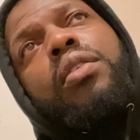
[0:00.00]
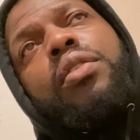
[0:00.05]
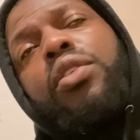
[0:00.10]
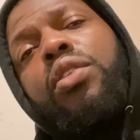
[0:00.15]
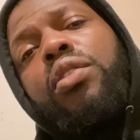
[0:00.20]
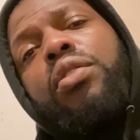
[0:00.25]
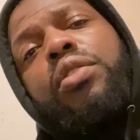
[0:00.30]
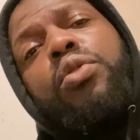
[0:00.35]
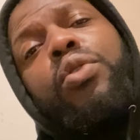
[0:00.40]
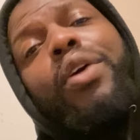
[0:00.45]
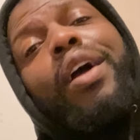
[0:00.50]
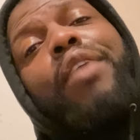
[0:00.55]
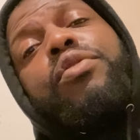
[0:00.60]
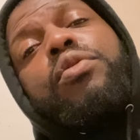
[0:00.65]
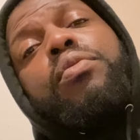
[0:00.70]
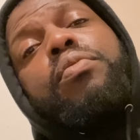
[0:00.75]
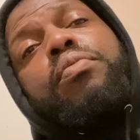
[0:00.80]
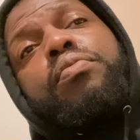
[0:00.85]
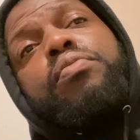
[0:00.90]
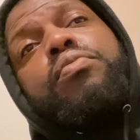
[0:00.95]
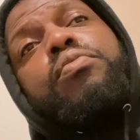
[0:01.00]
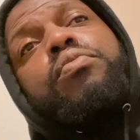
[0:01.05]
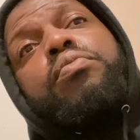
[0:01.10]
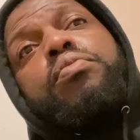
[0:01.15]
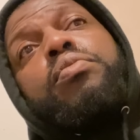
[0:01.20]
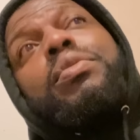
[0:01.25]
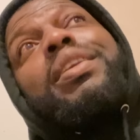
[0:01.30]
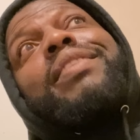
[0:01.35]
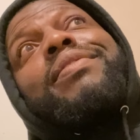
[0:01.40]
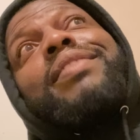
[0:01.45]
that you have to
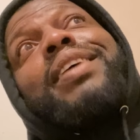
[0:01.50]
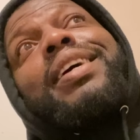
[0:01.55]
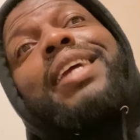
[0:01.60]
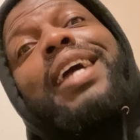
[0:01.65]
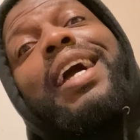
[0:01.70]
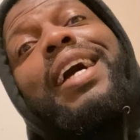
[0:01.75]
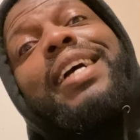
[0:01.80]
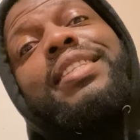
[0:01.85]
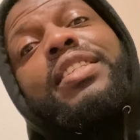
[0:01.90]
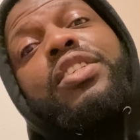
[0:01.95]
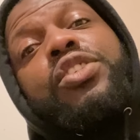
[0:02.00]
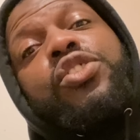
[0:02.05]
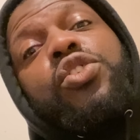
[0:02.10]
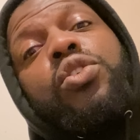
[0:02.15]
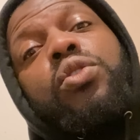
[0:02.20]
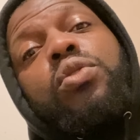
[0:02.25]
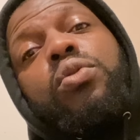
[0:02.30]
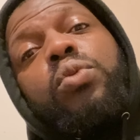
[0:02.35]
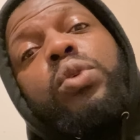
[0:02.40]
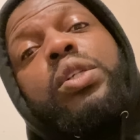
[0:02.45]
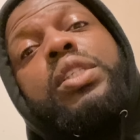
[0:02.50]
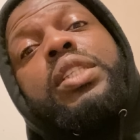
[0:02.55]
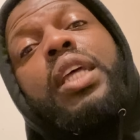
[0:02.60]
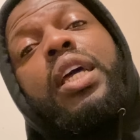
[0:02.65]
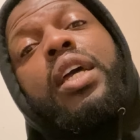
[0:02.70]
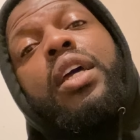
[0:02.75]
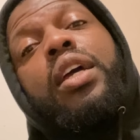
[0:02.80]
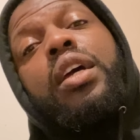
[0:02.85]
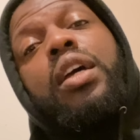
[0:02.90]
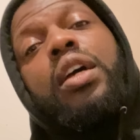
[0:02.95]
lift up your hands and show what's
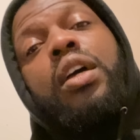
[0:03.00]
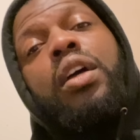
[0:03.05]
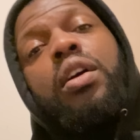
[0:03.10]
there